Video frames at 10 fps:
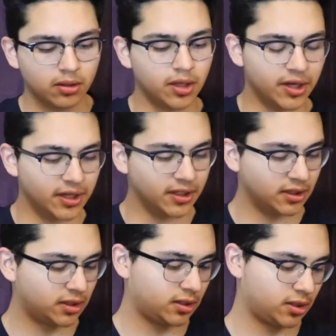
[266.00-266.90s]
It
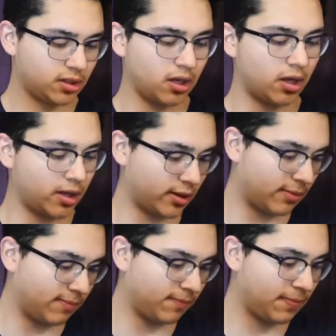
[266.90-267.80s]
is
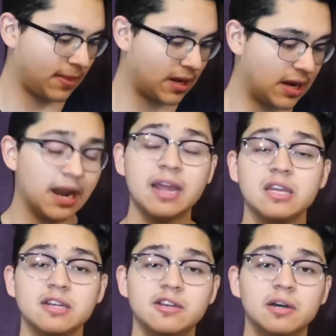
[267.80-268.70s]
um, a
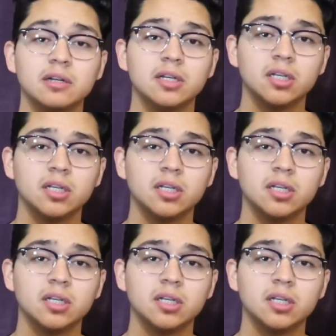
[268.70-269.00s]
Nike Dunk.